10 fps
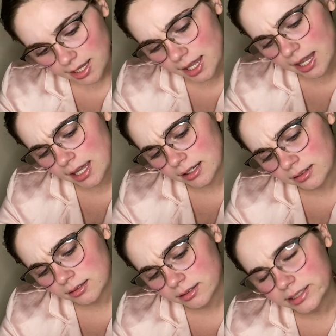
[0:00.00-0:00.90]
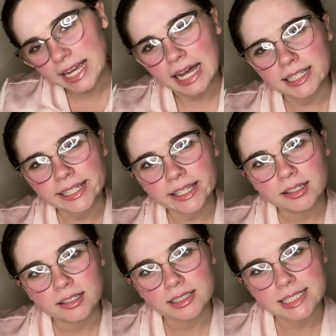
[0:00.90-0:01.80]
and talc.
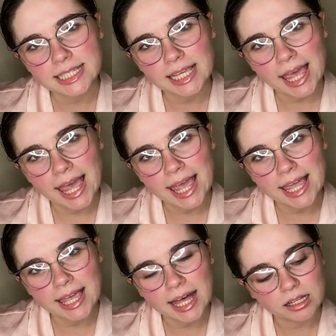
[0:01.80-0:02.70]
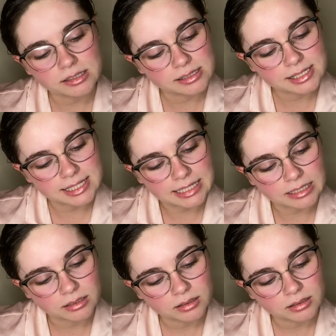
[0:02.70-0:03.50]
T-A-L-C.